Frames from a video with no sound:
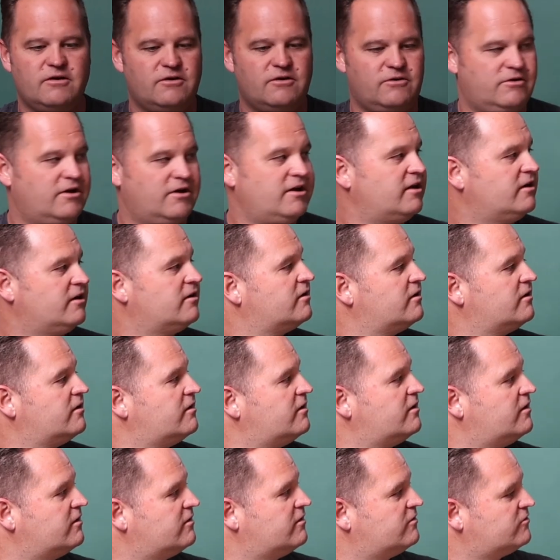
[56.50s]
All right,
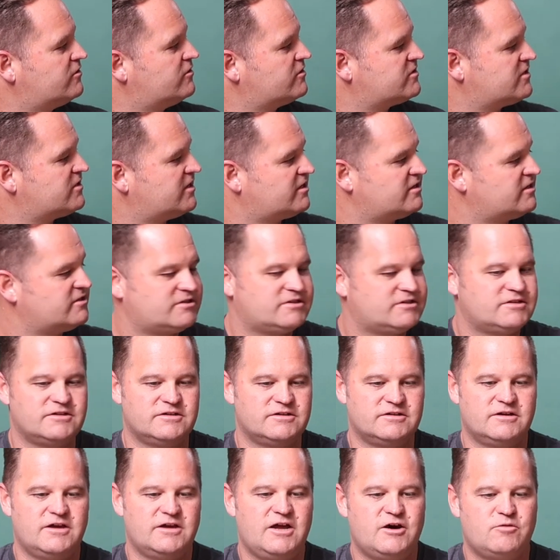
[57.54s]
it looks like it's
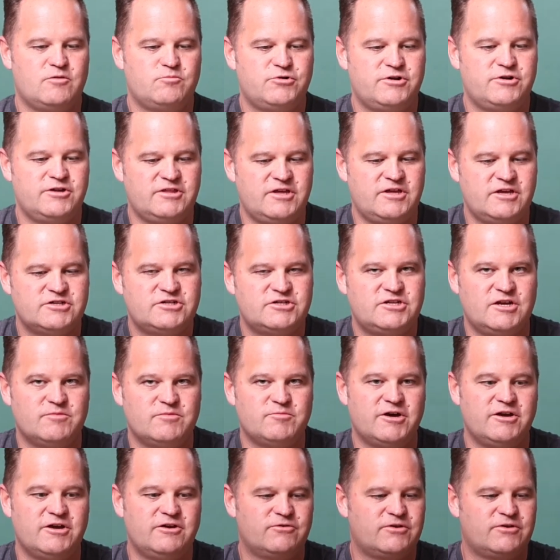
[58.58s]
outputting the
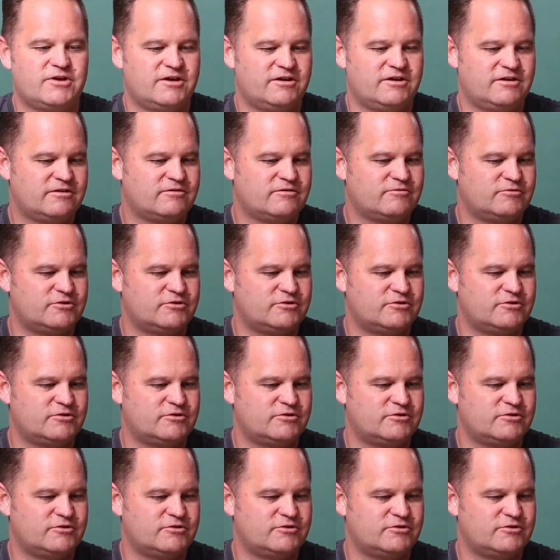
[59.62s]
HDMI okay,